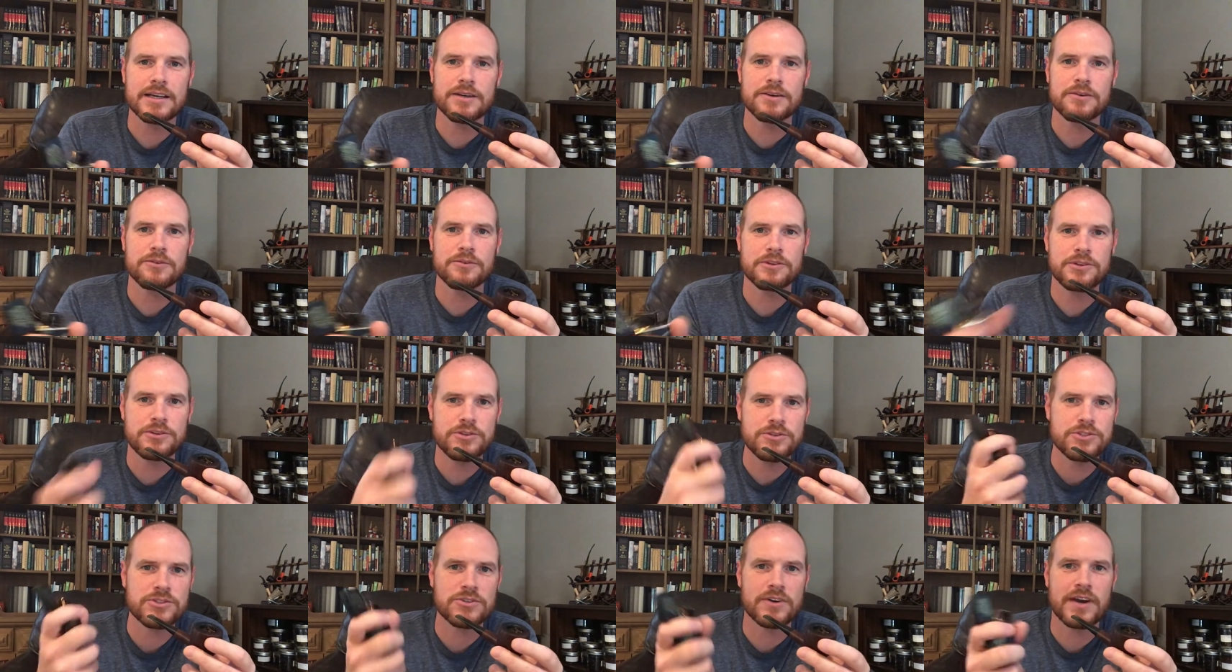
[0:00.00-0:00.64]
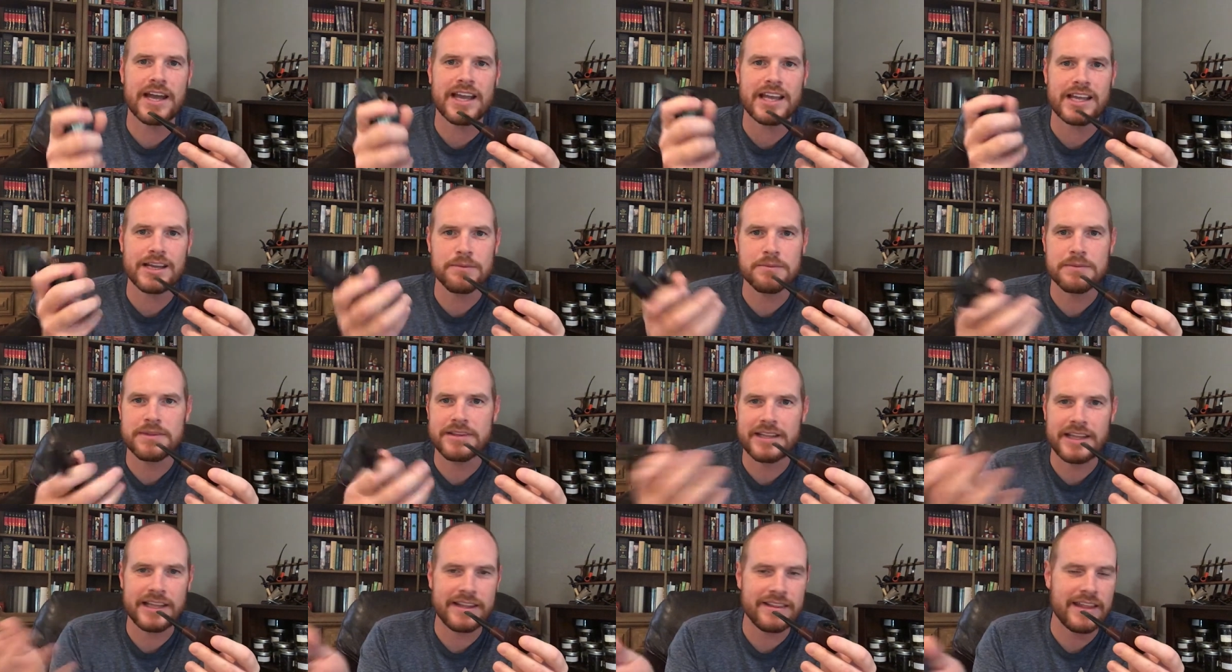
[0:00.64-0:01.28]
when you strike them,
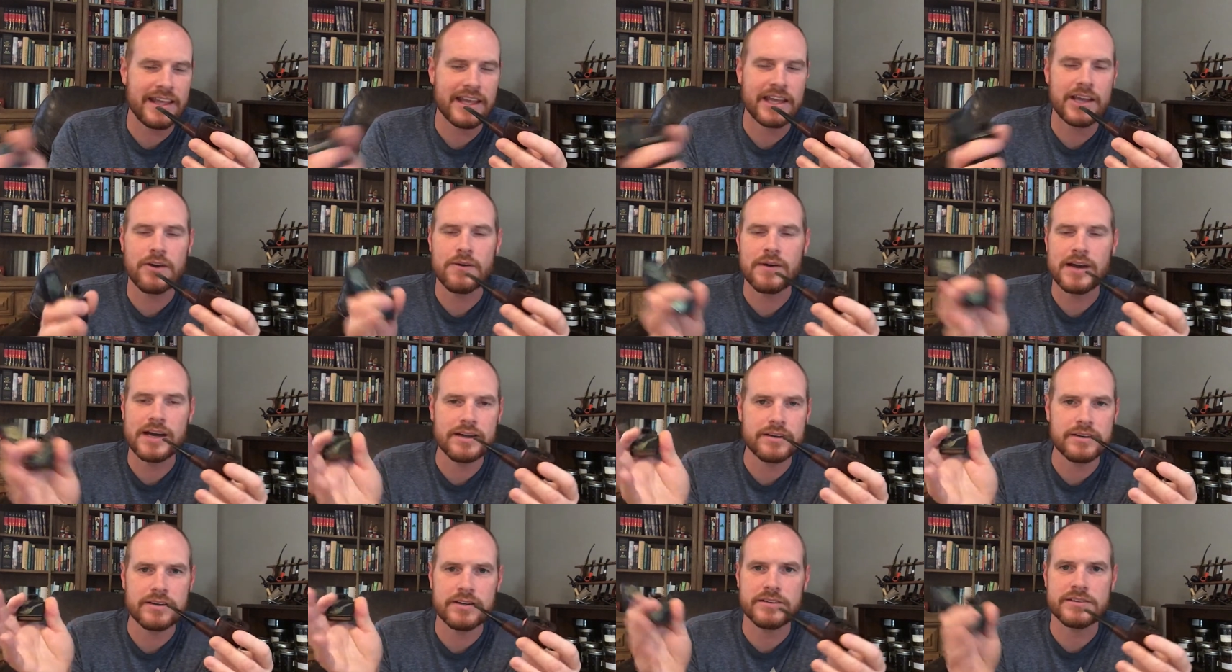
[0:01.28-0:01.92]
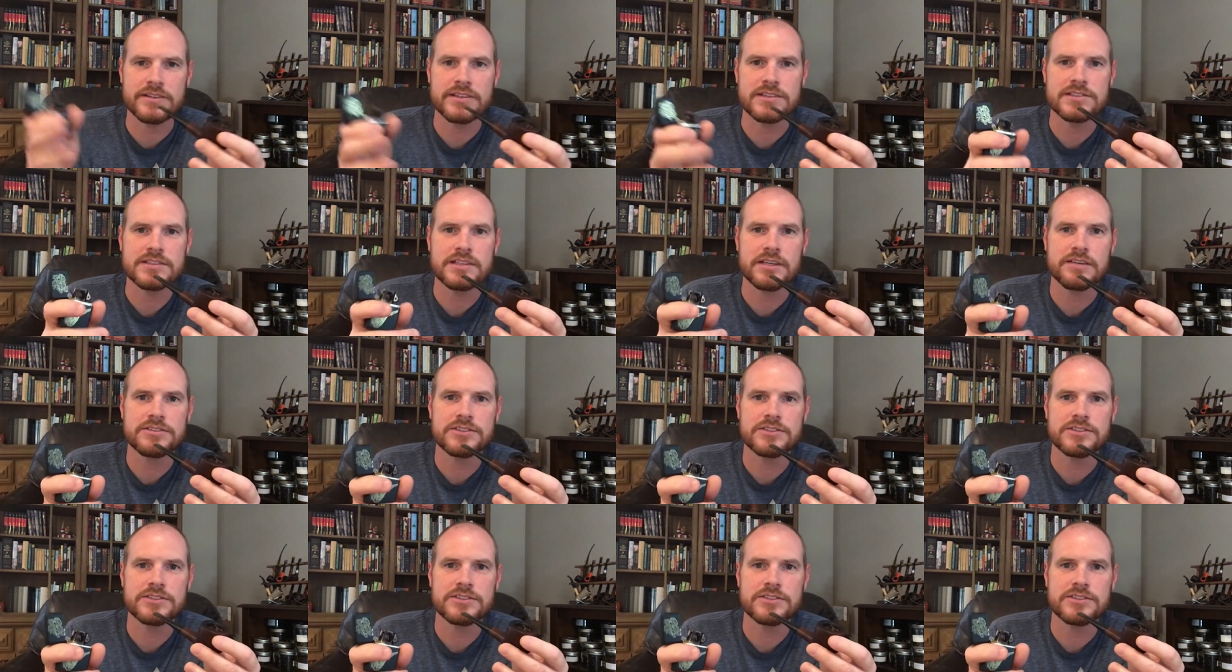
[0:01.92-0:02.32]
and then they go out and all this stuff.